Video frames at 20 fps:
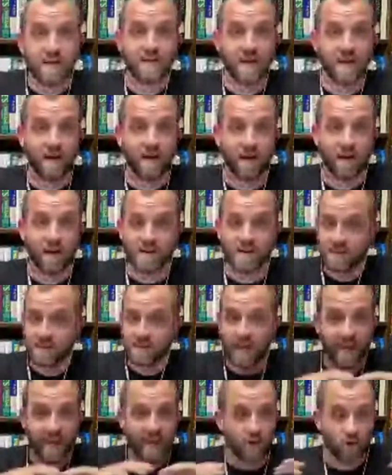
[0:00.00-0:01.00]
and
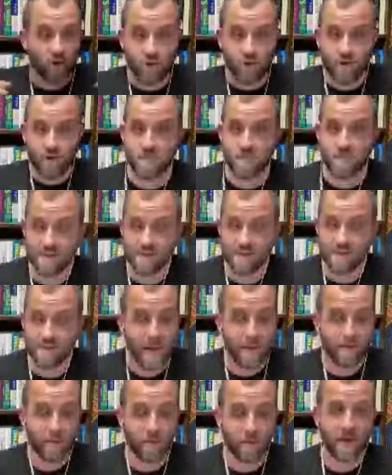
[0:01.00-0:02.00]
Christmas that
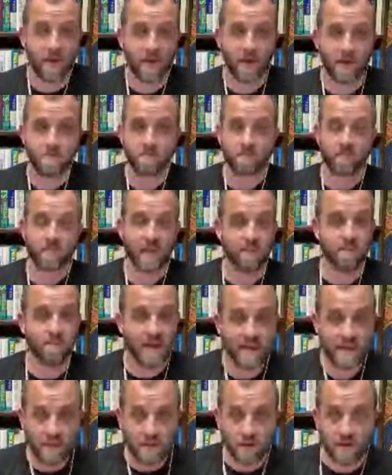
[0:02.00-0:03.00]
bad boy up
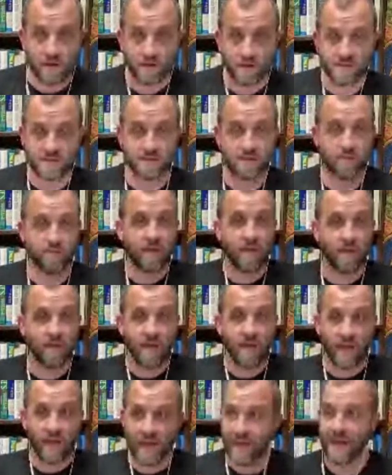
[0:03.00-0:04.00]
and make it look awesome.
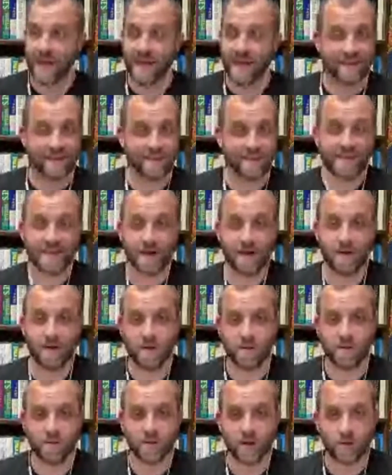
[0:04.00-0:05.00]
And I think that would be
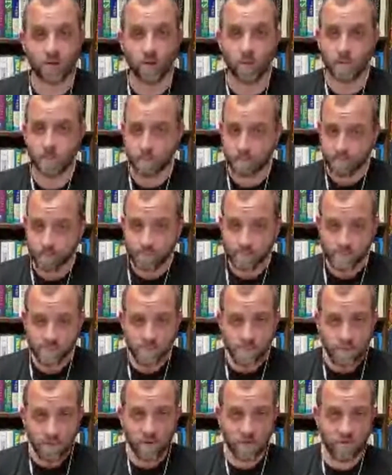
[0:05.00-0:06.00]
really cool.
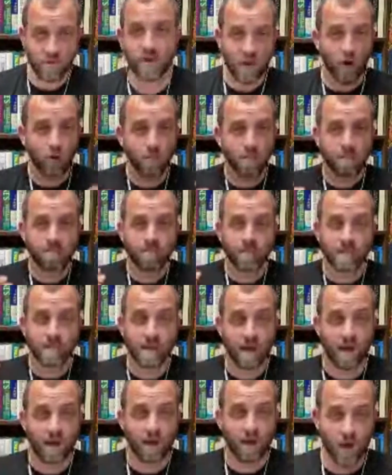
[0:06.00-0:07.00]
So
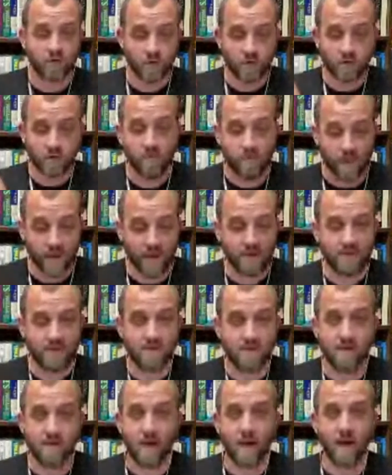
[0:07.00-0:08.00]
do your
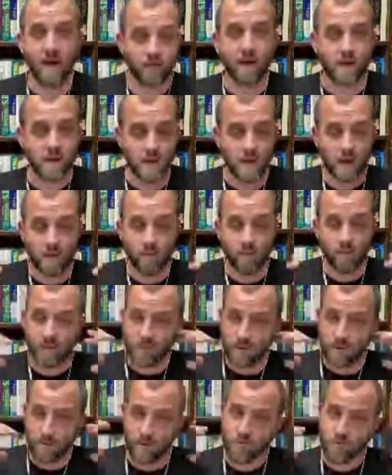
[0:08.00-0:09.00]
best. Come with your
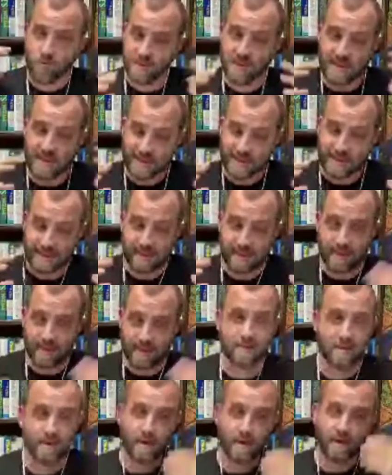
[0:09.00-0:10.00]
most
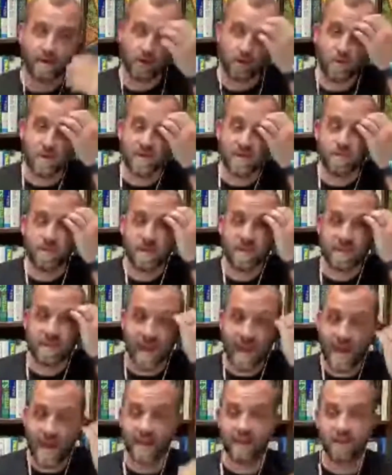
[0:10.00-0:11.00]
ridiculous Christmas
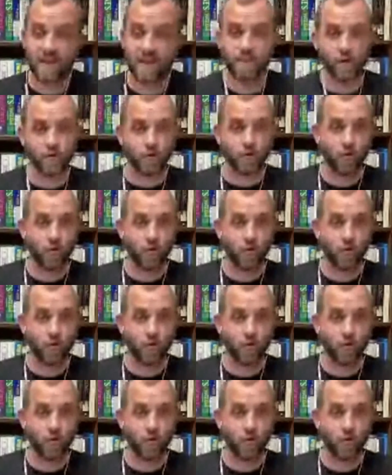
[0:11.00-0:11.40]
hat, your most